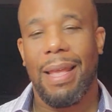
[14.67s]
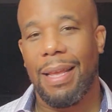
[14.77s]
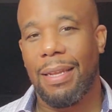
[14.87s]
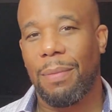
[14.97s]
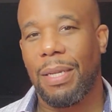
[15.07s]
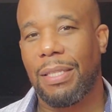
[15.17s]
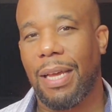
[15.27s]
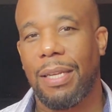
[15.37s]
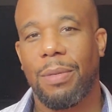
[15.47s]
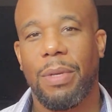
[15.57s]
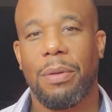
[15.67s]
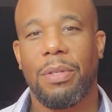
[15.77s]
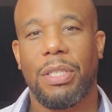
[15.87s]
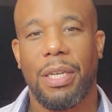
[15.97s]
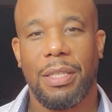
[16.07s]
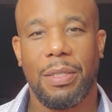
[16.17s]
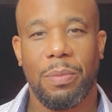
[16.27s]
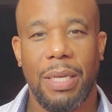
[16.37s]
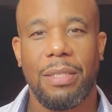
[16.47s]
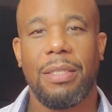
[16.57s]
And I'm excited to be able to share these
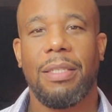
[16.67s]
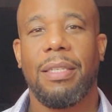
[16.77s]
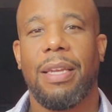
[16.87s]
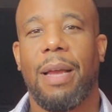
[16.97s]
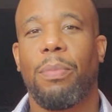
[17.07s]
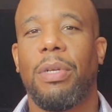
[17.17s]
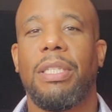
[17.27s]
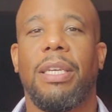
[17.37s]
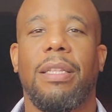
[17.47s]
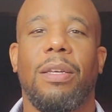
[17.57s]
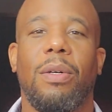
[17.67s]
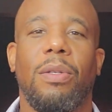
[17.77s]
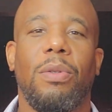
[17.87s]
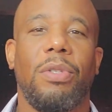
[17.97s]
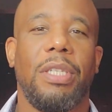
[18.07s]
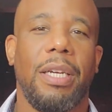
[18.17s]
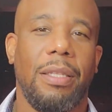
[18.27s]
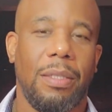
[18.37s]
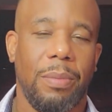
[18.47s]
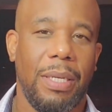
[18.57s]
messages, and I appreciate those who share
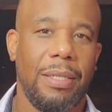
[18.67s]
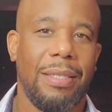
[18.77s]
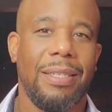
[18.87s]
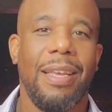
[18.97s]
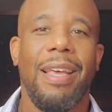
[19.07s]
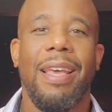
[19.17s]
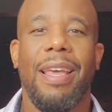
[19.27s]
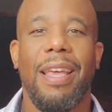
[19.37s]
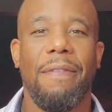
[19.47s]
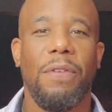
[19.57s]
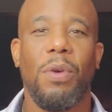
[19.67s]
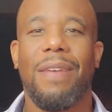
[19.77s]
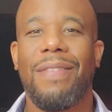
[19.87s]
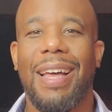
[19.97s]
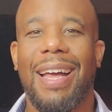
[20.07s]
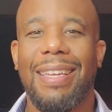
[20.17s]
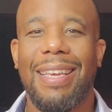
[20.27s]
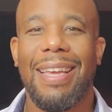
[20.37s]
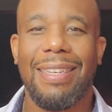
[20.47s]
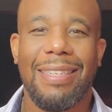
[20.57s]
these messages. If you have not
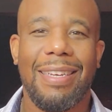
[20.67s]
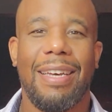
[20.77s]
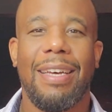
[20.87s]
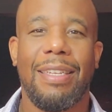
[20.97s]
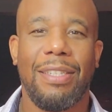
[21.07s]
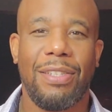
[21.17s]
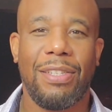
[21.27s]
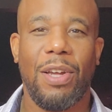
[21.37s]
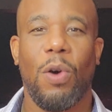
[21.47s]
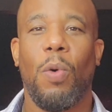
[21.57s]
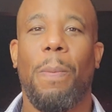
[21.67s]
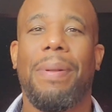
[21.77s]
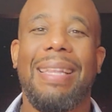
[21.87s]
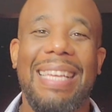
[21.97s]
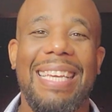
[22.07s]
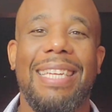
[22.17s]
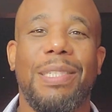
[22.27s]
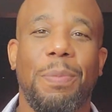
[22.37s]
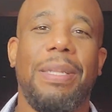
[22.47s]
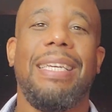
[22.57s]
yet done so,
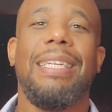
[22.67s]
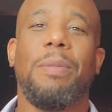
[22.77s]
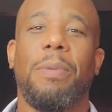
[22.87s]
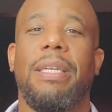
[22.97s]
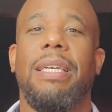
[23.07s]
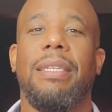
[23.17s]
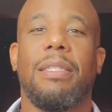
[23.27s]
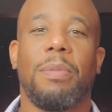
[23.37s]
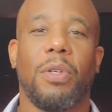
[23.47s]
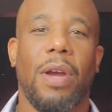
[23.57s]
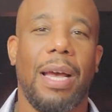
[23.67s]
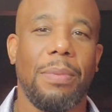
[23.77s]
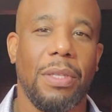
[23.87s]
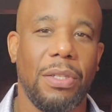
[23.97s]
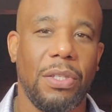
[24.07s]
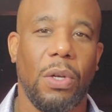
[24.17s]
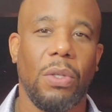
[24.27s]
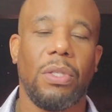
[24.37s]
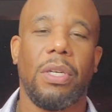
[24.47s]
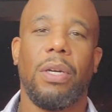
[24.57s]
please subscribe to the Soul
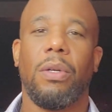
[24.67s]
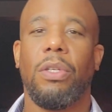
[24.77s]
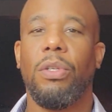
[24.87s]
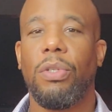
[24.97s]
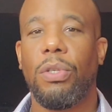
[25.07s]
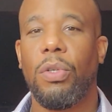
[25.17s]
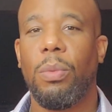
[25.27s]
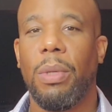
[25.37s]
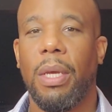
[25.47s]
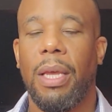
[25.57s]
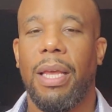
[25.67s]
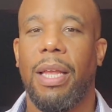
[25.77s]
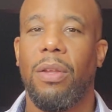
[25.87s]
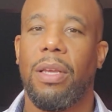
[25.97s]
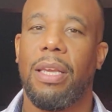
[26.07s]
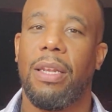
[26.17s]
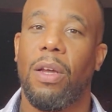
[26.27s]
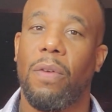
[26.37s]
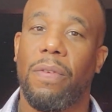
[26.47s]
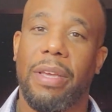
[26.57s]
Stir on YouTube, and you can get
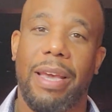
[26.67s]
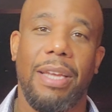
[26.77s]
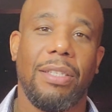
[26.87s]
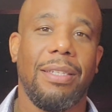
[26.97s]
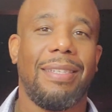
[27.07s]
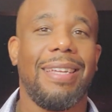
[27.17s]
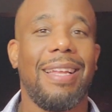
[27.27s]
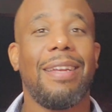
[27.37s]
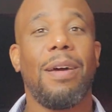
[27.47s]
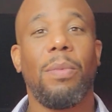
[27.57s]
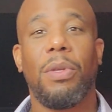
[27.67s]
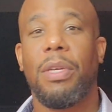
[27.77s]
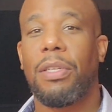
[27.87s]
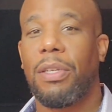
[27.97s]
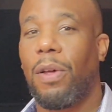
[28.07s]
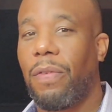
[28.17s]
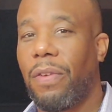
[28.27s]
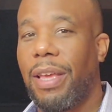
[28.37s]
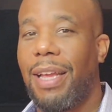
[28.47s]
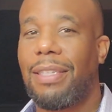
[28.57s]
notifications. Set it up when you get your
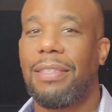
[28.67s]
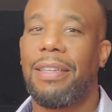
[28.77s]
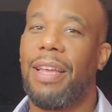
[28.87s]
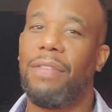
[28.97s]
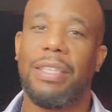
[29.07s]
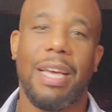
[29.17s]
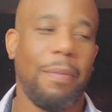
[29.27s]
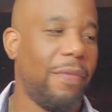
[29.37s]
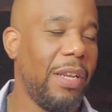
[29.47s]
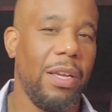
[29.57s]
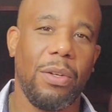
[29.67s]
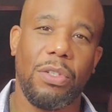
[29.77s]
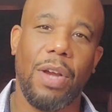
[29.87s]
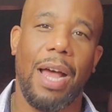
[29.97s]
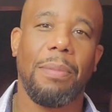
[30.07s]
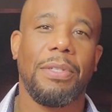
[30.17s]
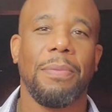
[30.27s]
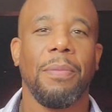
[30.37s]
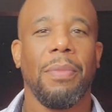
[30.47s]
notifications. Every time a video drops,